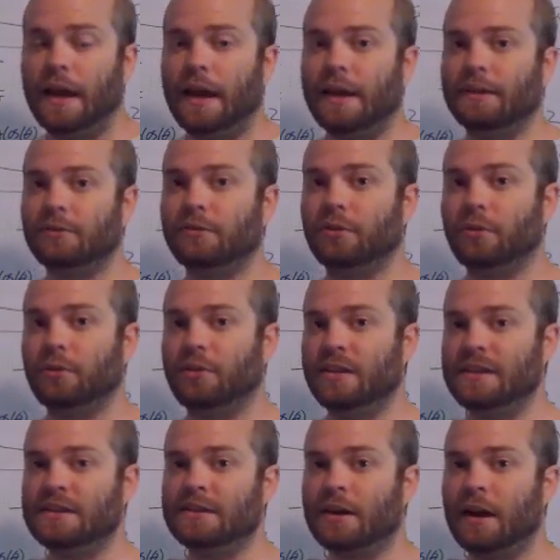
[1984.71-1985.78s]
And so
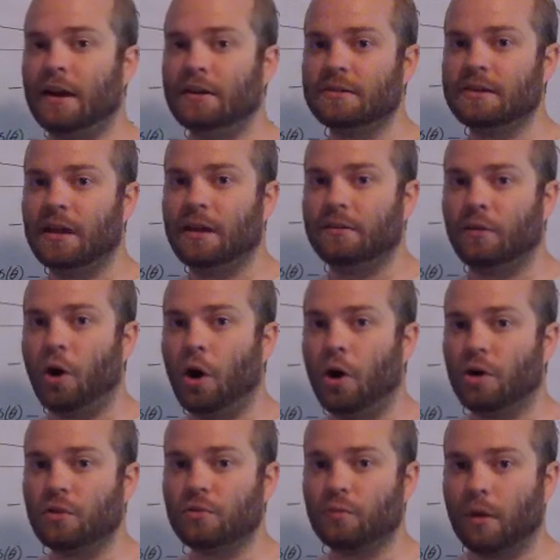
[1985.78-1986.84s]
these tires have
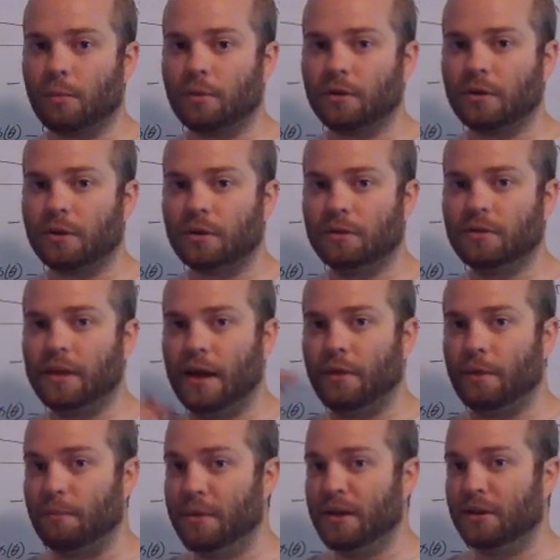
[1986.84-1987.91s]
hard rubber down
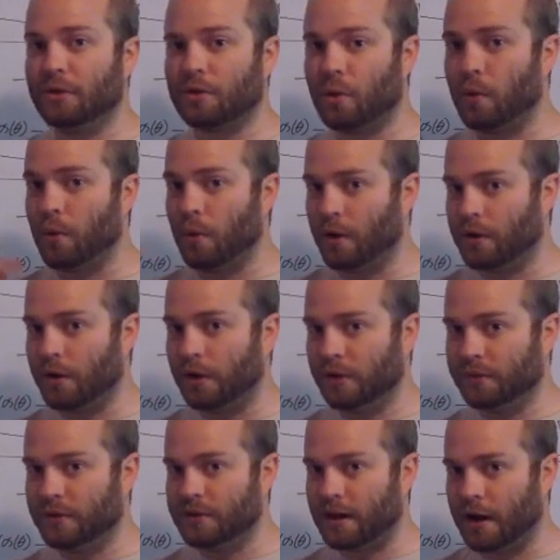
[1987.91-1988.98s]
the middle cord
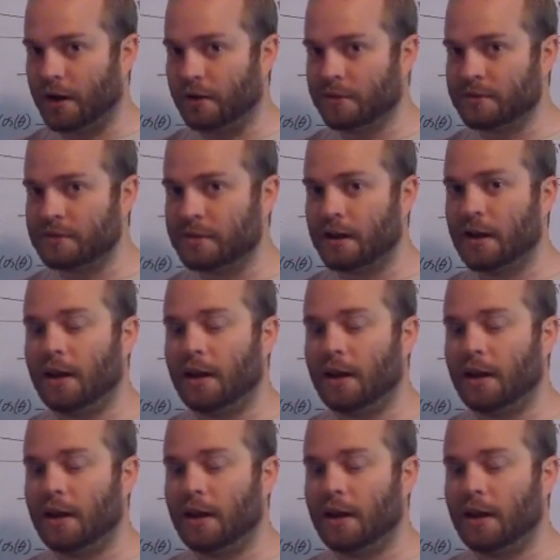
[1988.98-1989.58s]
of the tires,